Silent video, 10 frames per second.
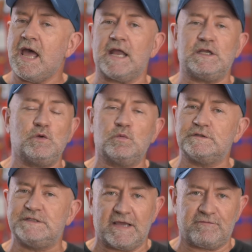and you
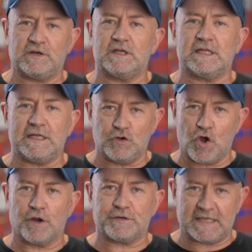will definitely
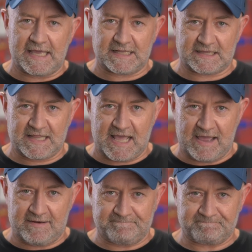not get
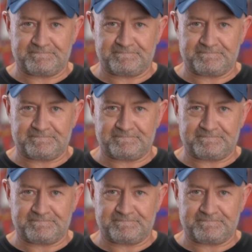that.